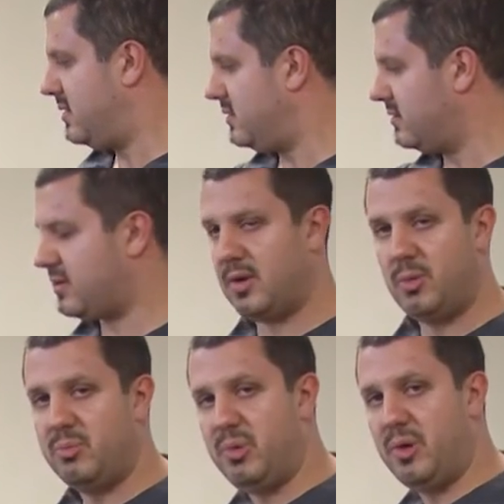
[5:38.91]
Those are going to
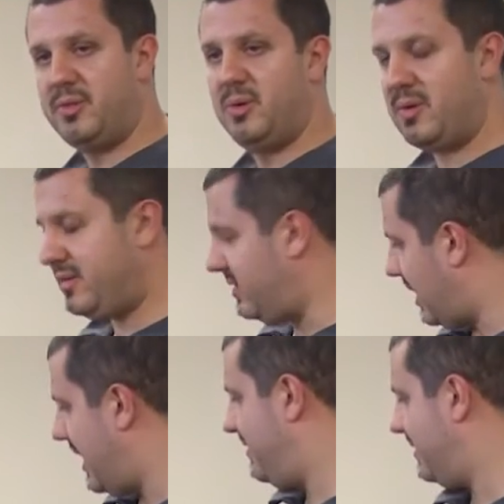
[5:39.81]
open both doors.
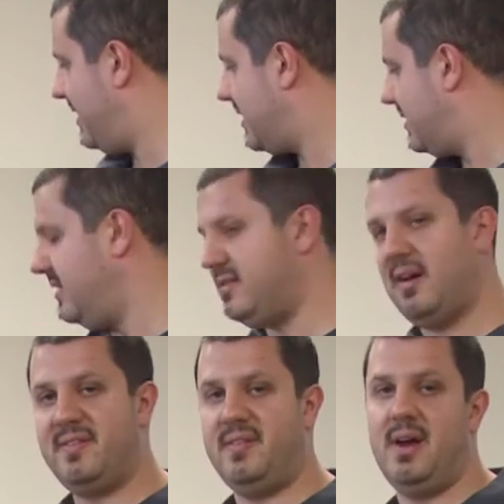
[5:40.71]
I haven't taken these
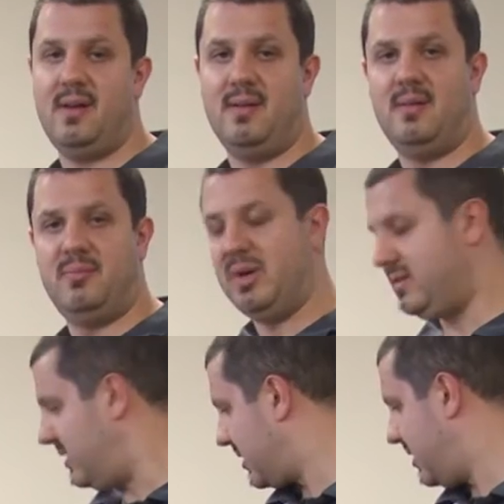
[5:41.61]
off yet,
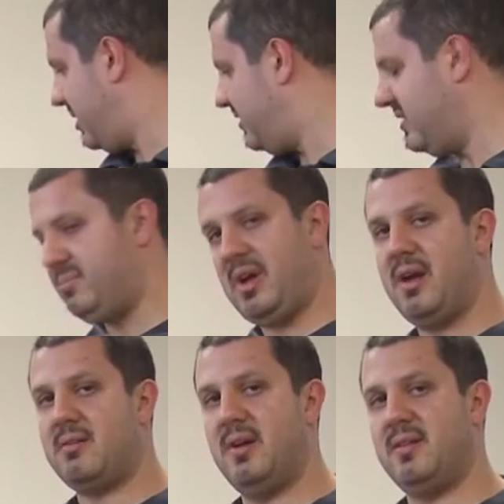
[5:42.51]
but they're going to be zip
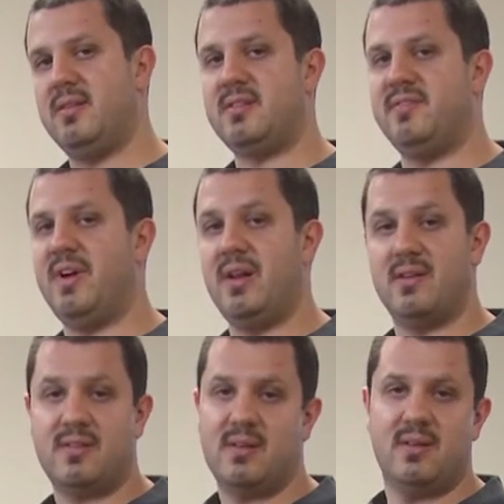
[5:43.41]
tied right to this
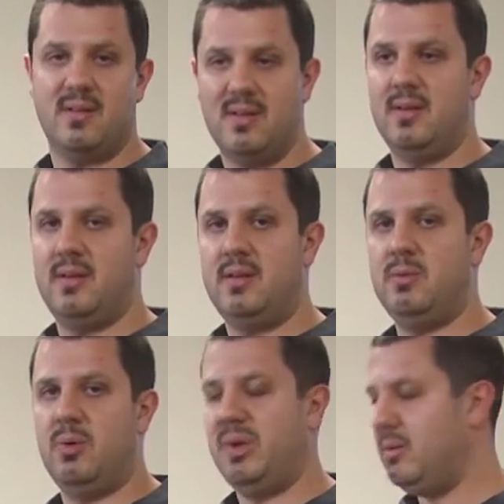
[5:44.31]
divider, so
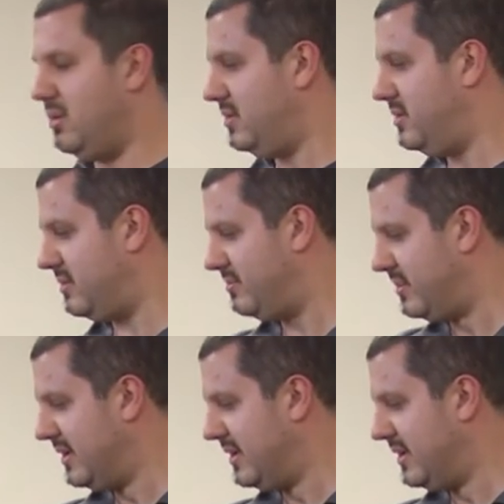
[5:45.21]
you won't be able to lose them.